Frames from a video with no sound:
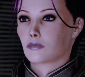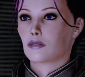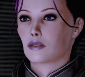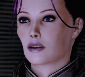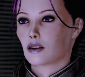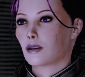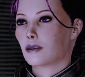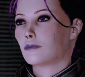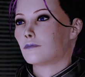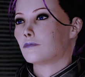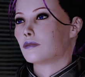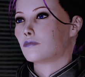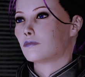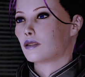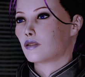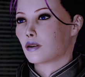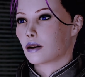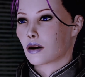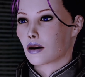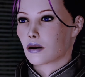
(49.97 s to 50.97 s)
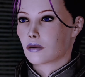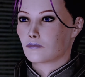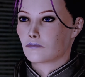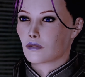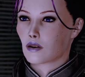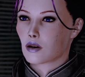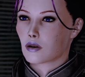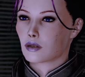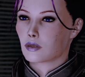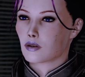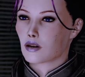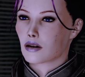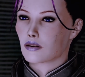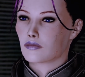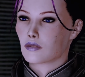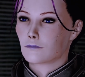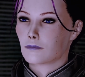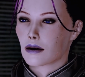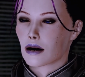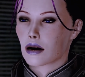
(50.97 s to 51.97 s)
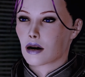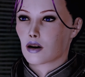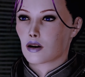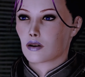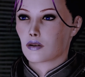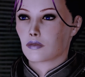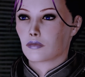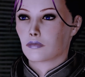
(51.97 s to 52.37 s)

There seem to be a lot of Vorcha on Omega.